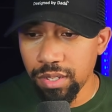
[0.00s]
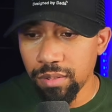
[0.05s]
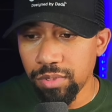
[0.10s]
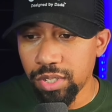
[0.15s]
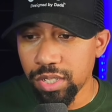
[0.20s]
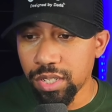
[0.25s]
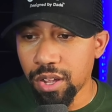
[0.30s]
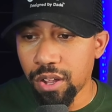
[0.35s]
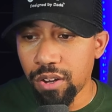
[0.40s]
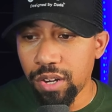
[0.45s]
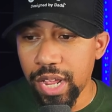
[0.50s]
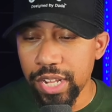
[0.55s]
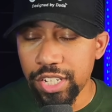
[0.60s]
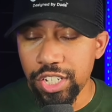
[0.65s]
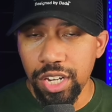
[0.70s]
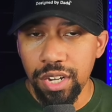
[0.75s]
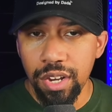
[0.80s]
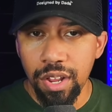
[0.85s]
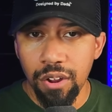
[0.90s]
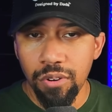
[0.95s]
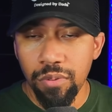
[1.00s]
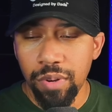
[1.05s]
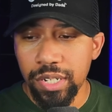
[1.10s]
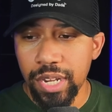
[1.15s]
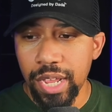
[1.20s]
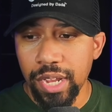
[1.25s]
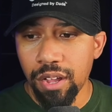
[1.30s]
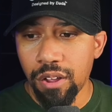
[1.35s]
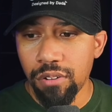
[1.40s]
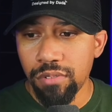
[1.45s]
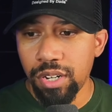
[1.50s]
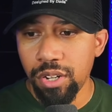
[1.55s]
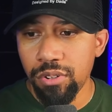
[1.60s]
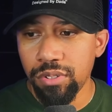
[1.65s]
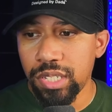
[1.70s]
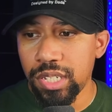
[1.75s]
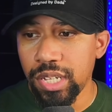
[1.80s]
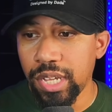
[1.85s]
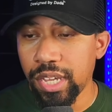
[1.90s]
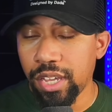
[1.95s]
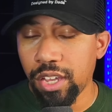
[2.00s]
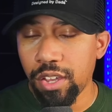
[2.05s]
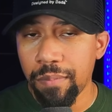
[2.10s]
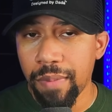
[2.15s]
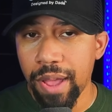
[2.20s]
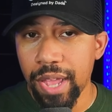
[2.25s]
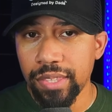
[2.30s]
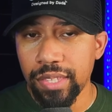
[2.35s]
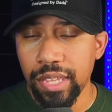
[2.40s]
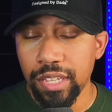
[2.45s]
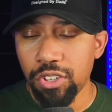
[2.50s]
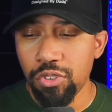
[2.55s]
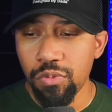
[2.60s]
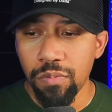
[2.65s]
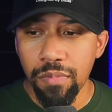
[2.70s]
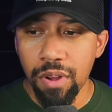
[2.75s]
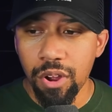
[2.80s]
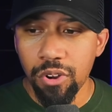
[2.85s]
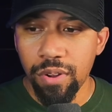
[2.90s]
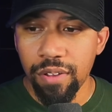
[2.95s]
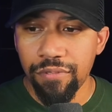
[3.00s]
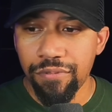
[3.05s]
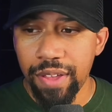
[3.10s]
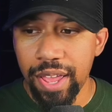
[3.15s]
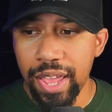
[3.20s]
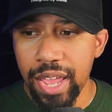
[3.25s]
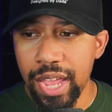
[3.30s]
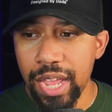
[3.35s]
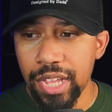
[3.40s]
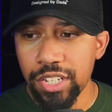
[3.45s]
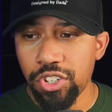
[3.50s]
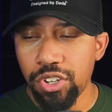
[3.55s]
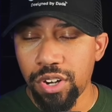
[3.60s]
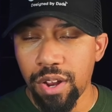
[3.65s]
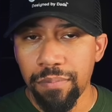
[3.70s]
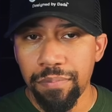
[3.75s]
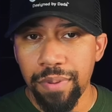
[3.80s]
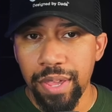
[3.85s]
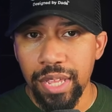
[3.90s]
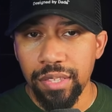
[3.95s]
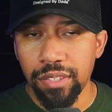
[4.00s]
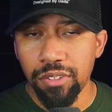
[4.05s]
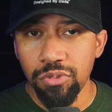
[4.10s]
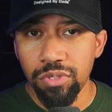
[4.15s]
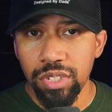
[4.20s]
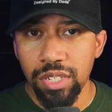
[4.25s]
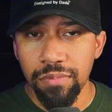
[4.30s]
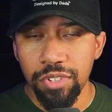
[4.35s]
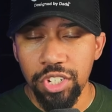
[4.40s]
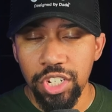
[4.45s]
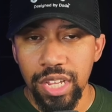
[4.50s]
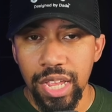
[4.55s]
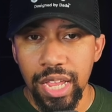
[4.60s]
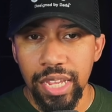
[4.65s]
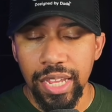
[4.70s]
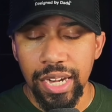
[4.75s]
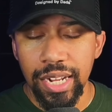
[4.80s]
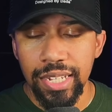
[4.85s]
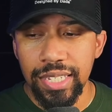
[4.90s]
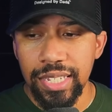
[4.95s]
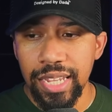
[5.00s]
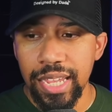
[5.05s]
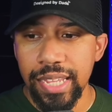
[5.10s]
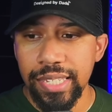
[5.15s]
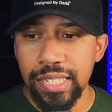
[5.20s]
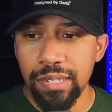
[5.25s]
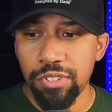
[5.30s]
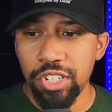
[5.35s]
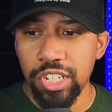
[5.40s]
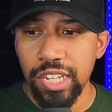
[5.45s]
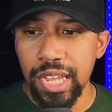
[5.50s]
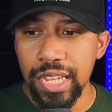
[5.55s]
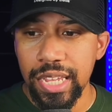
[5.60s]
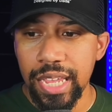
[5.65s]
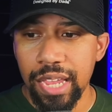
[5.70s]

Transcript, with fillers: Just gonna let you know what they gonna do to you. You might think you more advanced. You done been through some shit. You done seen some shit.